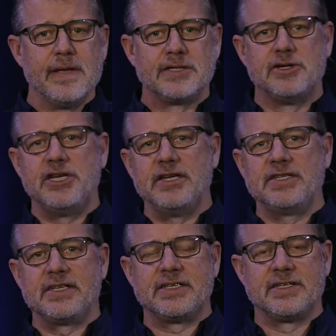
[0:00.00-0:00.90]
So
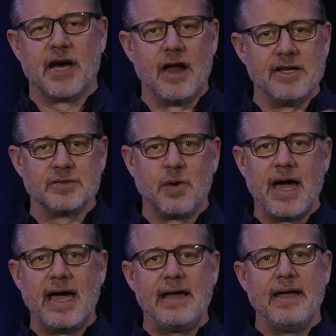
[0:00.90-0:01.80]
Jesus is on his
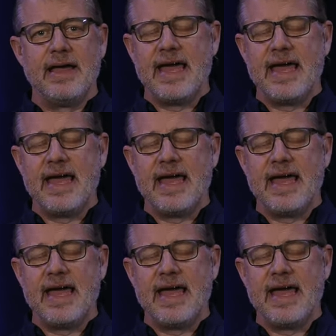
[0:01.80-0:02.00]
way.